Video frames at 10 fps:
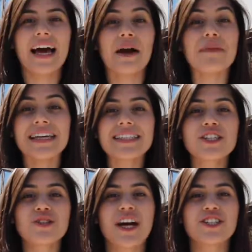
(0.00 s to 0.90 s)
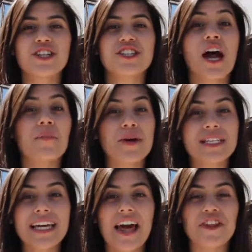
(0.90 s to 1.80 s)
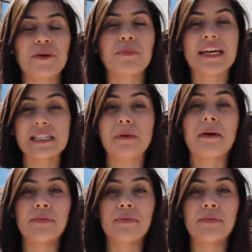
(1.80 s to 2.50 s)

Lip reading: Amazing structures are put together piece by